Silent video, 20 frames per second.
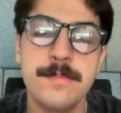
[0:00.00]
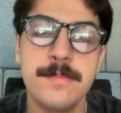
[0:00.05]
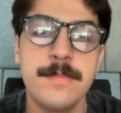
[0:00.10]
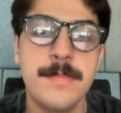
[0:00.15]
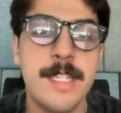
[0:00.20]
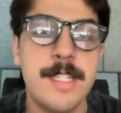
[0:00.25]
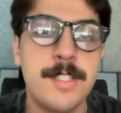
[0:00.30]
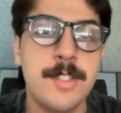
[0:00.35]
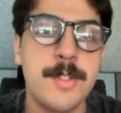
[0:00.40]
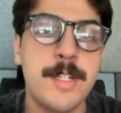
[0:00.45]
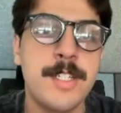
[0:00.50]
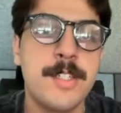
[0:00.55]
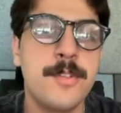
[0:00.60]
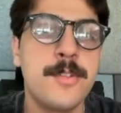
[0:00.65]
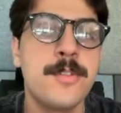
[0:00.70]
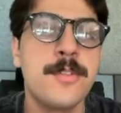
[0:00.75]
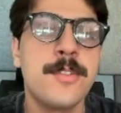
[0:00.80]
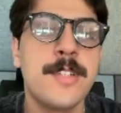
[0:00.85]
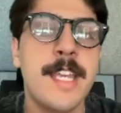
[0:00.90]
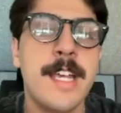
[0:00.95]
integrate your
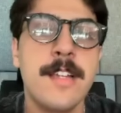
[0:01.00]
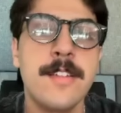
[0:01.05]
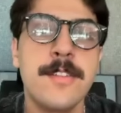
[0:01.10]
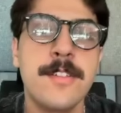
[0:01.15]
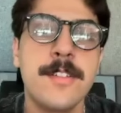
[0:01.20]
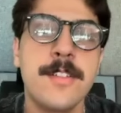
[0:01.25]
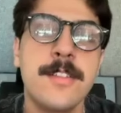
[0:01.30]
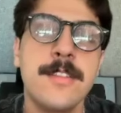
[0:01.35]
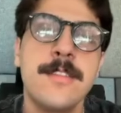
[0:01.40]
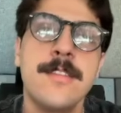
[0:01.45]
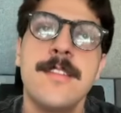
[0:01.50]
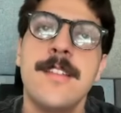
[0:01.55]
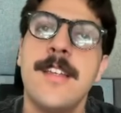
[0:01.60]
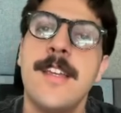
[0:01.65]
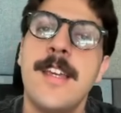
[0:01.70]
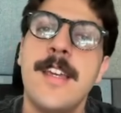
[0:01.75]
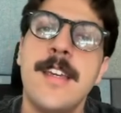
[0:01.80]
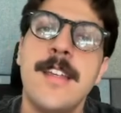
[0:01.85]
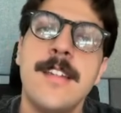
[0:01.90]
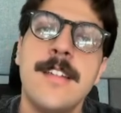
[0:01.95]
Google Calendar
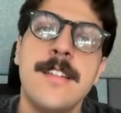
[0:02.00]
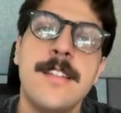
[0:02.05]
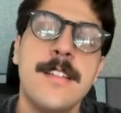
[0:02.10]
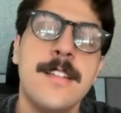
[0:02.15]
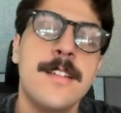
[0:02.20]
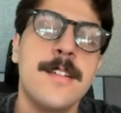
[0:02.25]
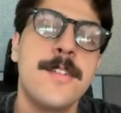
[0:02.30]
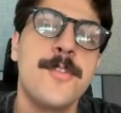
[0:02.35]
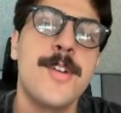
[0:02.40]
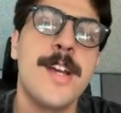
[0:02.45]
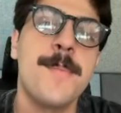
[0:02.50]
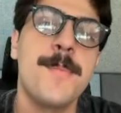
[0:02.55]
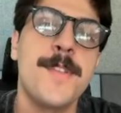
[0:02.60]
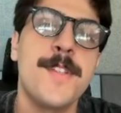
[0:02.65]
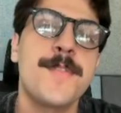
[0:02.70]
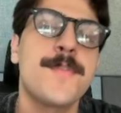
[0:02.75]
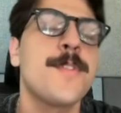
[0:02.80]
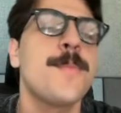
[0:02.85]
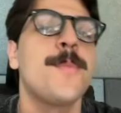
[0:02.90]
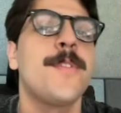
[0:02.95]
and grab
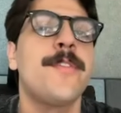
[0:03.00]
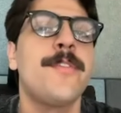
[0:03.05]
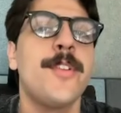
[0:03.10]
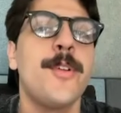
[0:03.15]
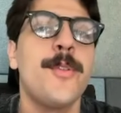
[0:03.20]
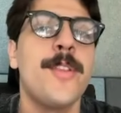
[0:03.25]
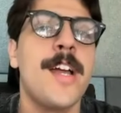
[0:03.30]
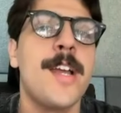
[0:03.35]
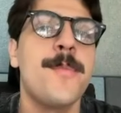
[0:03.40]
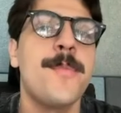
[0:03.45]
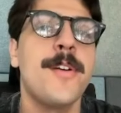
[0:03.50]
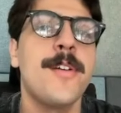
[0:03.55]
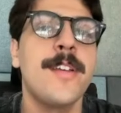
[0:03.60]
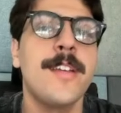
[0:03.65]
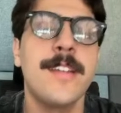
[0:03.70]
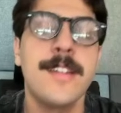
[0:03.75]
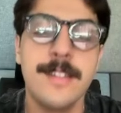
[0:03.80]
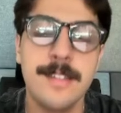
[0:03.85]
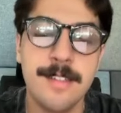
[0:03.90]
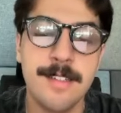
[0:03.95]
this from the Flow library.
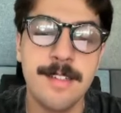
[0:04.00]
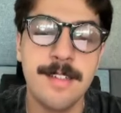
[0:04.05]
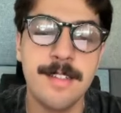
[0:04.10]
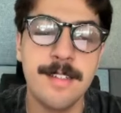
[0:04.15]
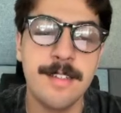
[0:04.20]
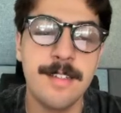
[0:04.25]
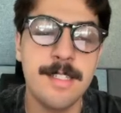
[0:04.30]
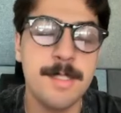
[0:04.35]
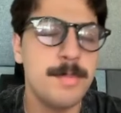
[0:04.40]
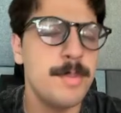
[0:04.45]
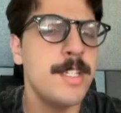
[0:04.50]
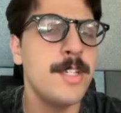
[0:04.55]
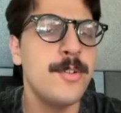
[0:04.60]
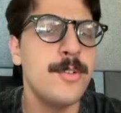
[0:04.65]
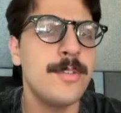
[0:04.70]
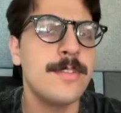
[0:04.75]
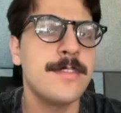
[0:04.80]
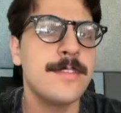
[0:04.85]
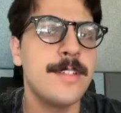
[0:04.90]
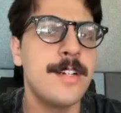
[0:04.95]
It's pretty
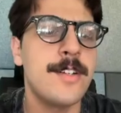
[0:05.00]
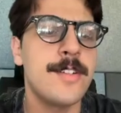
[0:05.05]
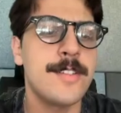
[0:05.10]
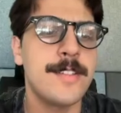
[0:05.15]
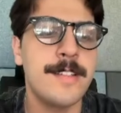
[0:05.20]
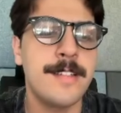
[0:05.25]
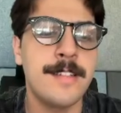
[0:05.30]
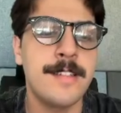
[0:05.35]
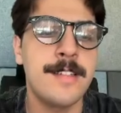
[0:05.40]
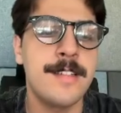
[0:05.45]
cool, honestly.